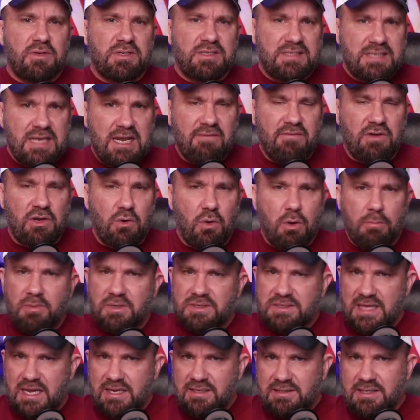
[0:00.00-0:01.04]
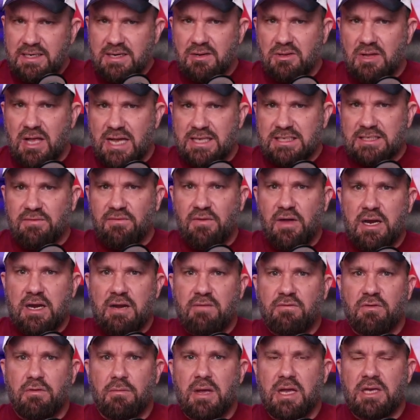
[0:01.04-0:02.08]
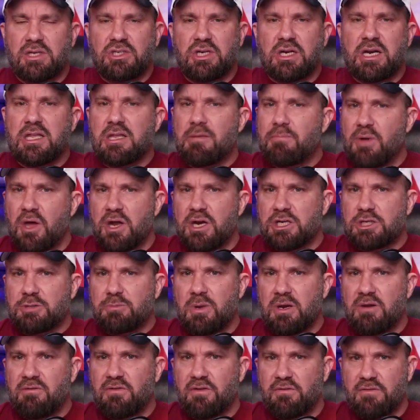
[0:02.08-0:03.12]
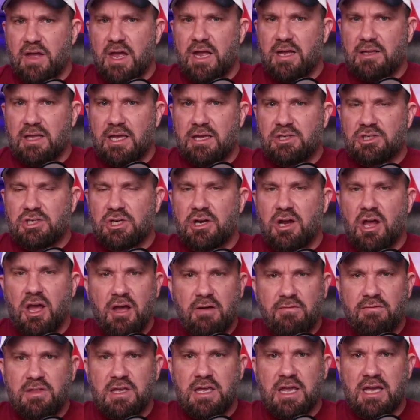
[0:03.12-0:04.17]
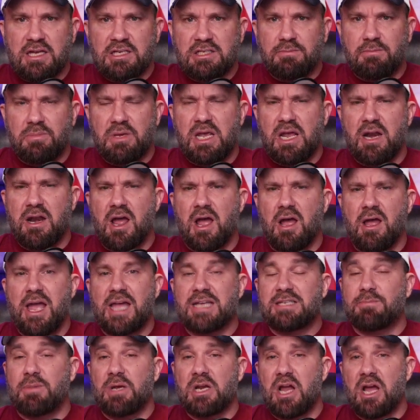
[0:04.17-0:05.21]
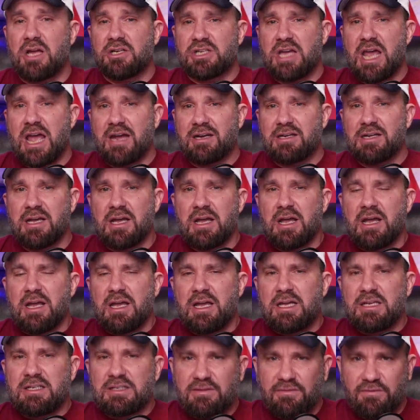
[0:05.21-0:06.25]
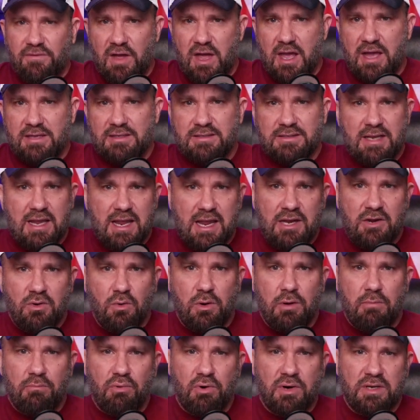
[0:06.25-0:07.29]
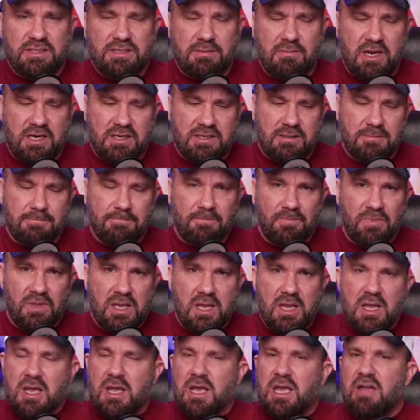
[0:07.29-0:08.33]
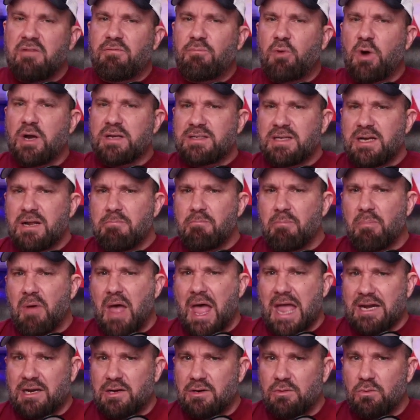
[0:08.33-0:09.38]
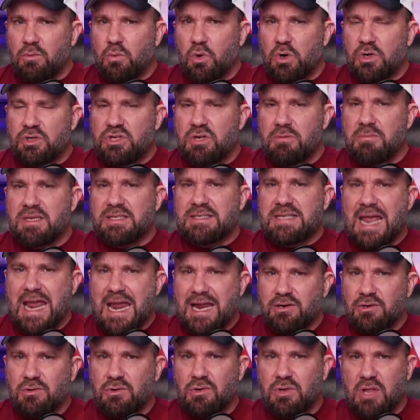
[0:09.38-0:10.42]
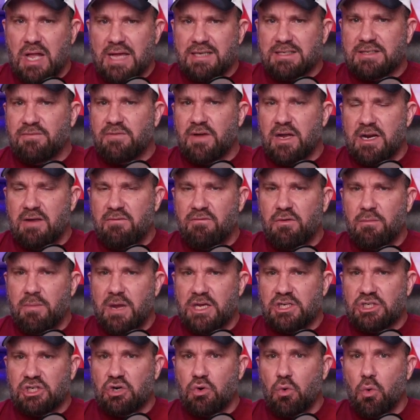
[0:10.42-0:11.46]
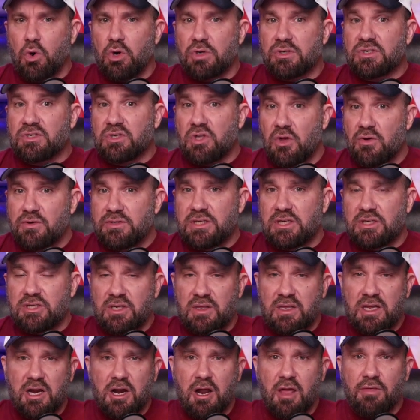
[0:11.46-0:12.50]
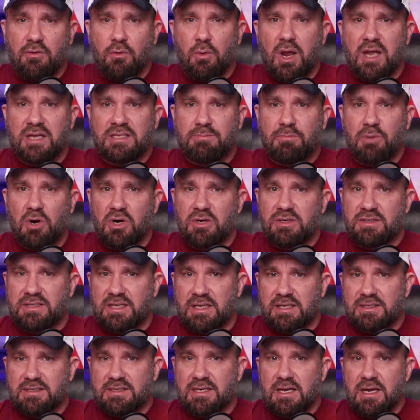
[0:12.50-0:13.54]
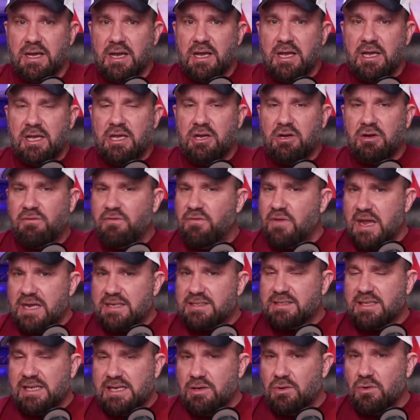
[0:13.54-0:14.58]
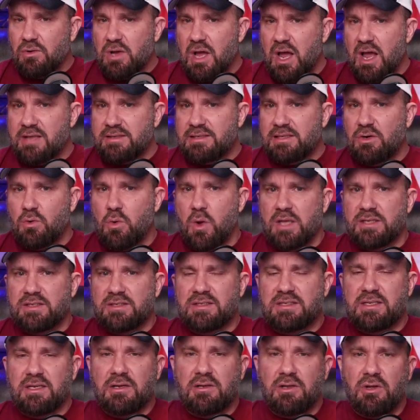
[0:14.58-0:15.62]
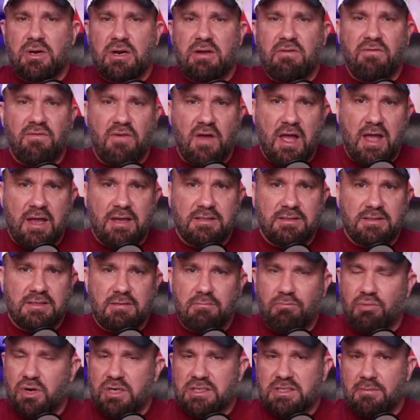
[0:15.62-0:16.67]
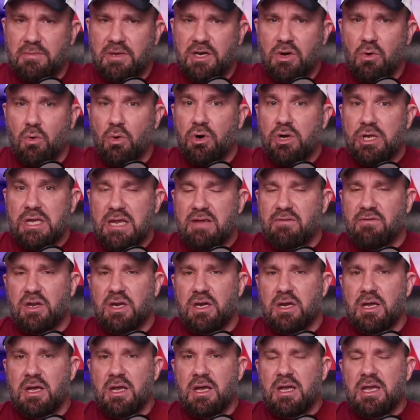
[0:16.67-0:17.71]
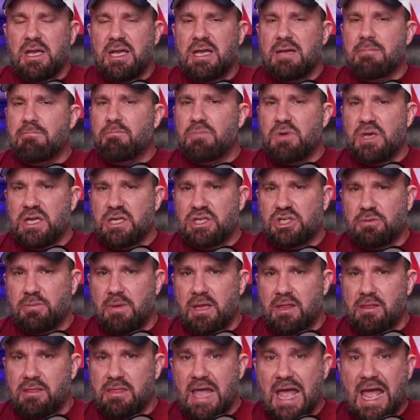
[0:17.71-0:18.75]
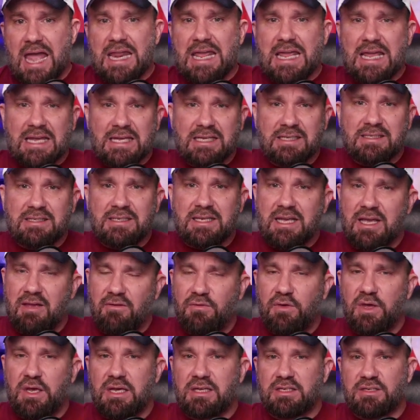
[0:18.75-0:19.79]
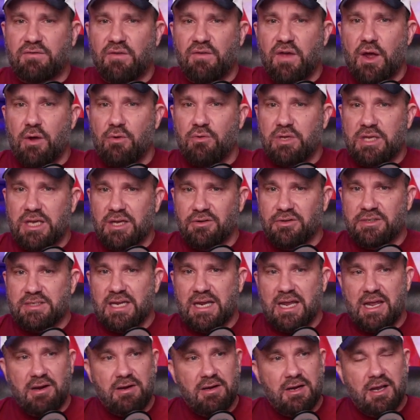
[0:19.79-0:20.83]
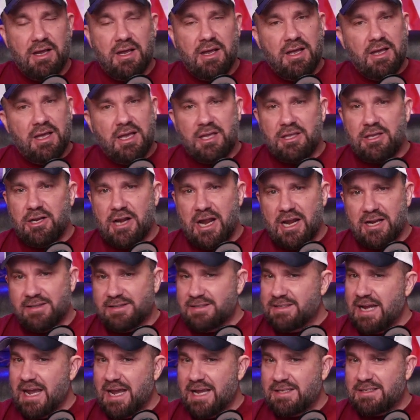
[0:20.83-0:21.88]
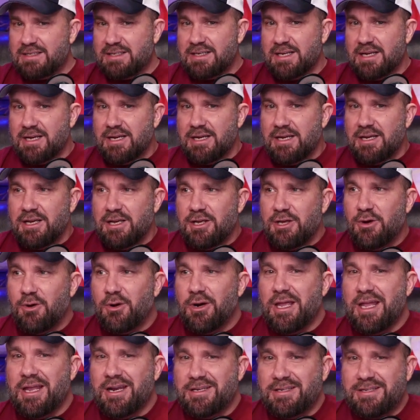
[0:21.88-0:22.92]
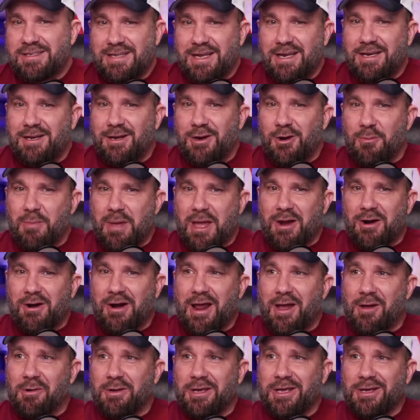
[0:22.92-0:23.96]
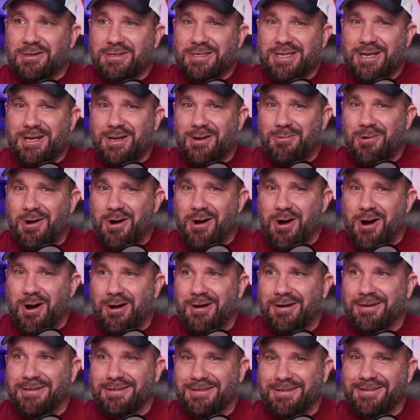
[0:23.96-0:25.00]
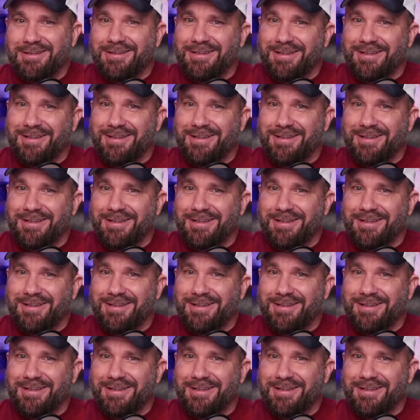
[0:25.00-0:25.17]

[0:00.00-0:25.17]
of receiving or possessing classified information, and the punishment for violation of the Espionage Act is fines and/or imprisonment. If President Biden were to mishandle classified information or disclose it to the unauthorized persons, he could face legal consequences, including fines, imprisonment, or even impeachment. That is, if he's found guilty. And in the United States, you're innocent no matter how guilty you are,